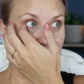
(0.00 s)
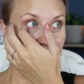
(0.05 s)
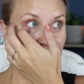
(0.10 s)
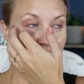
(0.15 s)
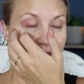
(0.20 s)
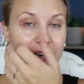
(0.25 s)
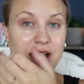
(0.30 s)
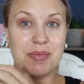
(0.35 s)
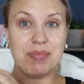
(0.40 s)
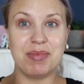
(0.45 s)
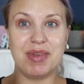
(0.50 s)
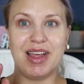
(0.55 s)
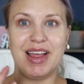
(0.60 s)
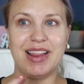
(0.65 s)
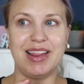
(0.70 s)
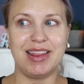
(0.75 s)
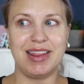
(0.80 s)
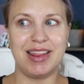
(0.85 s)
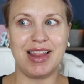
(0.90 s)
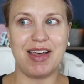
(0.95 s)

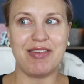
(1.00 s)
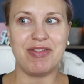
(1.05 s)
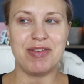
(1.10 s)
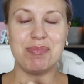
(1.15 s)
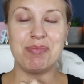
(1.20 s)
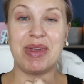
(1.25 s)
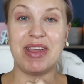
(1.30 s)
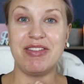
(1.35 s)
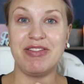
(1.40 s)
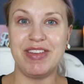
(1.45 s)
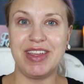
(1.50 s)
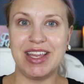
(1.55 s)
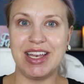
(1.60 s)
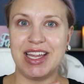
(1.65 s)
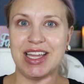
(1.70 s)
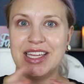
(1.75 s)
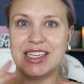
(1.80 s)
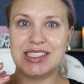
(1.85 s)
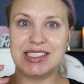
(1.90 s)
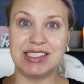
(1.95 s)
11 by
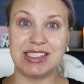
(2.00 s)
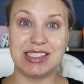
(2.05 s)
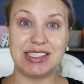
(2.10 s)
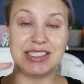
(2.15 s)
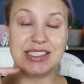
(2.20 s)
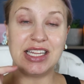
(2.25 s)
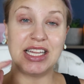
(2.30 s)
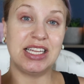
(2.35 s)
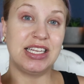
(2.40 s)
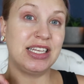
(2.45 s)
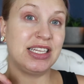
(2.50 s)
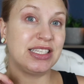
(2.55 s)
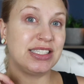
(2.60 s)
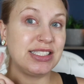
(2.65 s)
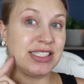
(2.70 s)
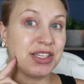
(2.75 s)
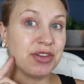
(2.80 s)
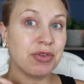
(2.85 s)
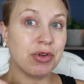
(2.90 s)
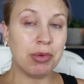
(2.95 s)
Venus Sun
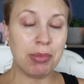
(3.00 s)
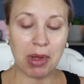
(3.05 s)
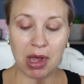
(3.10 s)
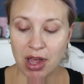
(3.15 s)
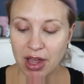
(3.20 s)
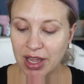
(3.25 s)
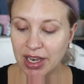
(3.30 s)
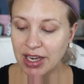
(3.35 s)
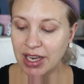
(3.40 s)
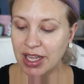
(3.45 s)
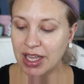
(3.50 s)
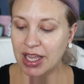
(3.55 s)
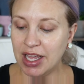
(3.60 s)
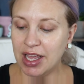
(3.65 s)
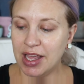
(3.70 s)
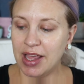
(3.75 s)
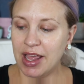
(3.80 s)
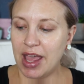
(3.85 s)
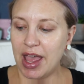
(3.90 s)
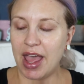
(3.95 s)
Serum on
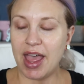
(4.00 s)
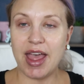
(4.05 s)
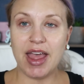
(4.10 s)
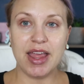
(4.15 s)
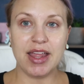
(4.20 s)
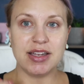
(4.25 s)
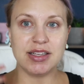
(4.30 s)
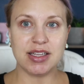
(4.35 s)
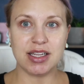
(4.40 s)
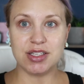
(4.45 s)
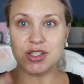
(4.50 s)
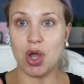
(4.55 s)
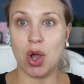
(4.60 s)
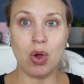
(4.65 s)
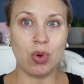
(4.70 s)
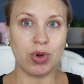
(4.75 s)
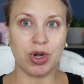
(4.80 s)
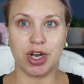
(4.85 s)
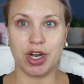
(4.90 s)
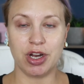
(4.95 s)
and a
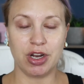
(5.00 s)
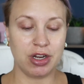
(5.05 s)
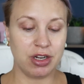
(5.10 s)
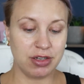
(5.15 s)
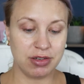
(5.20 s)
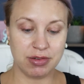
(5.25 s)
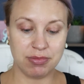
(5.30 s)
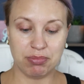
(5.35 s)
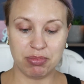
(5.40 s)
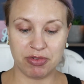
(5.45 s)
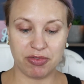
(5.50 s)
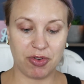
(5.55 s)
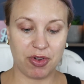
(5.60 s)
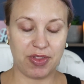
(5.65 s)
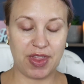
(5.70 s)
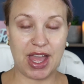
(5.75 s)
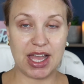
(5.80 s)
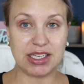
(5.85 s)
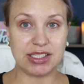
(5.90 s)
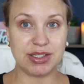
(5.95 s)
toner before
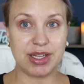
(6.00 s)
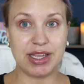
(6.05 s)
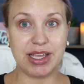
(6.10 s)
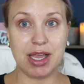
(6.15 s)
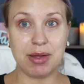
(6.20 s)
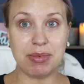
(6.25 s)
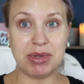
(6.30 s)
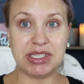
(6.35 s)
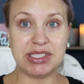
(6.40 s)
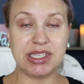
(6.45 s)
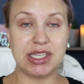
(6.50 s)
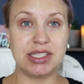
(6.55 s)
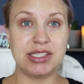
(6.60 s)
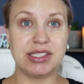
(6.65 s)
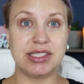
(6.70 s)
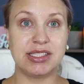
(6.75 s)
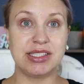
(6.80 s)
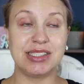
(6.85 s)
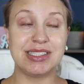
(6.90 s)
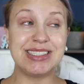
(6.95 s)
that. So I kept my
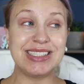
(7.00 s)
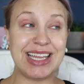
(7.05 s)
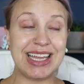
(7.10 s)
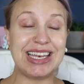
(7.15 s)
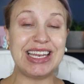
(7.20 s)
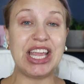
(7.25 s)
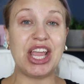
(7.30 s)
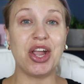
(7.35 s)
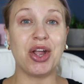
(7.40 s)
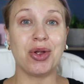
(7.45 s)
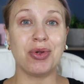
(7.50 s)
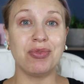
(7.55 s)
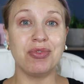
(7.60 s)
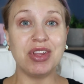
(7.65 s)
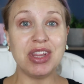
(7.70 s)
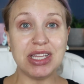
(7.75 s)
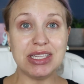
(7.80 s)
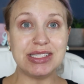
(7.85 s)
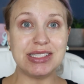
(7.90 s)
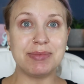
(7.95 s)
skincare
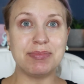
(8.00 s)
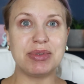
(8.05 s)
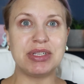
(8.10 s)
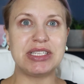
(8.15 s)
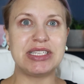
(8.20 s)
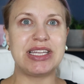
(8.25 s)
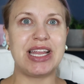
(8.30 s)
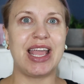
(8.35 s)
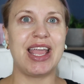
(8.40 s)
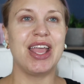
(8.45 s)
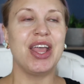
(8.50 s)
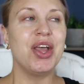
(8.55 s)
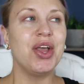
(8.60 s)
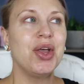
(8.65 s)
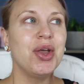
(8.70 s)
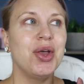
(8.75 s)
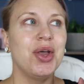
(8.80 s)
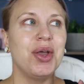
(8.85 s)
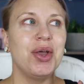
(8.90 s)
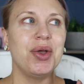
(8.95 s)
really simple today.
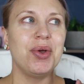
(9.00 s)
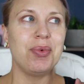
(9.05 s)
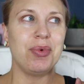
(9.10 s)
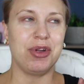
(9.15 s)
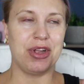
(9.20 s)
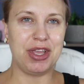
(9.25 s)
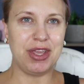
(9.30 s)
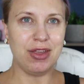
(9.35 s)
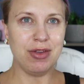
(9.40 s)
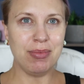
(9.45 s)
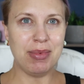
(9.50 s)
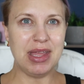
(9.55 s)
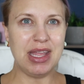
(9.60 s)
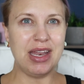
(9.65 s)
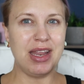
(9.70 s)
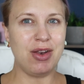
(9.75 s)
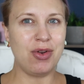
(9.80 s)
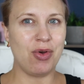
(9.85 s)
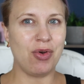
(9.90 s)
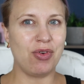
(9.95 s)
We're humid
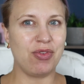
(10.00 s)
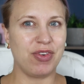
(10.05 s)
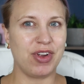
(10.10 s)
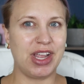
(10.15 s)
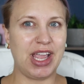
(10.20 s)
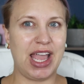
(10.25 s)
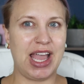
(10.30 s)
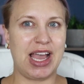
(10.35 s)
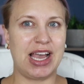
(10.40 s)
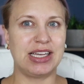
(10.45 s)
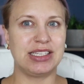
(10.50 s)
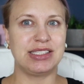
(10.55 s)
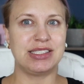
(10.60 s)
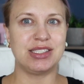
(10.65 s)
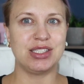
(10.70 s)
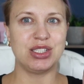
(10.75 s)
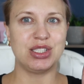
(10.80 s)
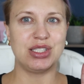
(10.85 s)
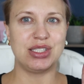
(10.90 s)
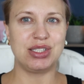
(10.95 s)
and
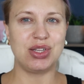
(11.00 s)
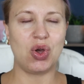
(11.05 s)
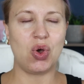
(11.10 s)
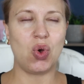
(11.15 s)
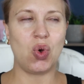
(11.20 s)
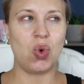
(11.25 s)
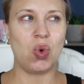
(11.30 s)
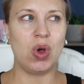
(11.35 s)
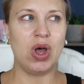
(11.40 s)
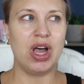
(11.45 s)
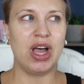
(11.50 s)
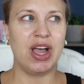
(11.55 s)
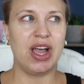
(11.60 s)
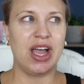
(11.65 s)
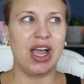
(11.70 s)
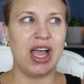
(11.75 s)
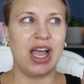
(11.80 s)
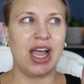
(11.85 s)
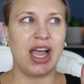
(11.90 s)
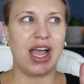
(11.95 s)
overcast, so
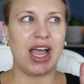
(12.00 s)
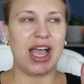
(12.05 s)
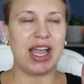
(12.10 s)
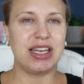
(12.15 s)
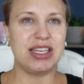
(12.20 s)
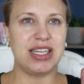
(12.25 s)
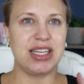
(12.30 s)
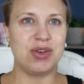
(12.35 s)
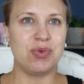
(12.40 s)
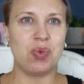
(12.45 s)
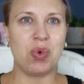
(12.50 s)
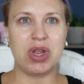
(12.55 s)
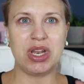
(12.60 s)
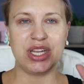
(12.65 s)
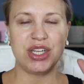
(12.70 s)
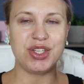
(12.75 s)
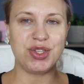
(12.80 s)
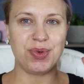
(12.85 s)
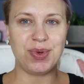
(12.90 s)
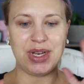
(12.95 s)
I didn't
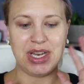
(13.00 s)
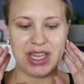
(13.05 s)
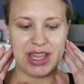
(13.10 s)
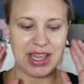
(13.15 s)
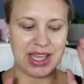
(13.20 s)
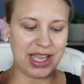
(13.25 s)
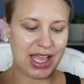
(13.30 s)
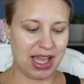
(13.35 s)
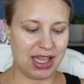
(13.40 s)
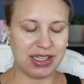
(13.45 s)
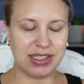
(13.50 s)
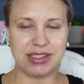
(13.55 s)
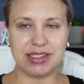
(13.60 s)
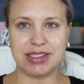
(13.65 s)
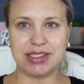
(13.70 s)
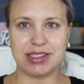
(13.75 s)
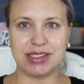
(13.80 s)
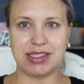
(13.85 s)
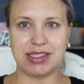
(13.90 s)
wanna do anything else.